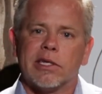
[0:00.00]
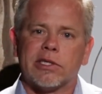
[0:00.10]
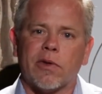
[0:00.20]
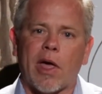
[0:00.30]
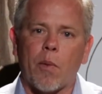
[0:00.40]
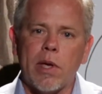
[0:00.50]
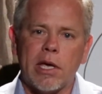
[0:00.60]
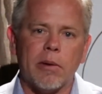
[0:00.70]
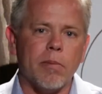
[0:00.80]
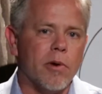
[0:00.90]
so that we
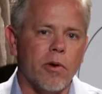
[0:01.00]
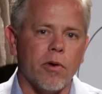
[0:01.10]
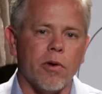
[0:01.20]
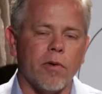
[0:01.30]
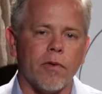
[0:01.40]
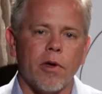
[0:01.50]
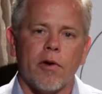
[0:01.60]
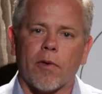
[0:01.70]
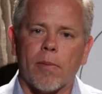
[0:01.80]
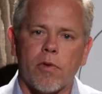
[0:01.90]
can move
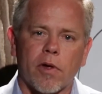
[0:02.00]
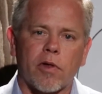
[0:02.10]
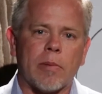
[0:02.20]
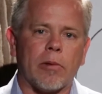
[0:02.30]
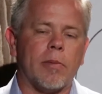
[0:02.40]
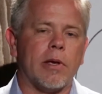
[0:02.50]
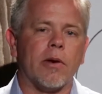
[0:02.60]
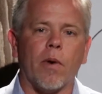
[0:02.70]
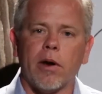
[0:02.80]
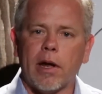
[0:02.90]
from just simply
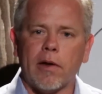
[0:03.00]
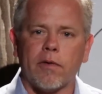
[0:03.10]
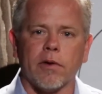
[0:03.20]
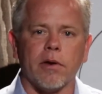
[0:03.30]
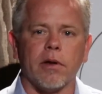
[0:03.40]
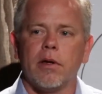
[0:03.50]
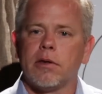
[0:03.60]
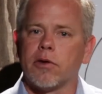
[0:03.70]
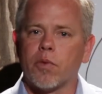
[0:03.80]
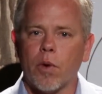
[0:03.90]
being one nation
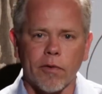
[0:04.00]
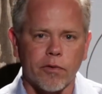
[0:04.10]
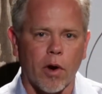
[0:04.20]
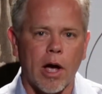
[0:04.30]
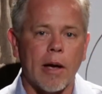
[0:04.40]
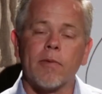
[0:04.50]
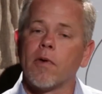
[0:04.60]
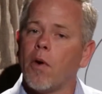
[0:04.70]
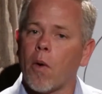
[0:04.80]
to 12 tribes,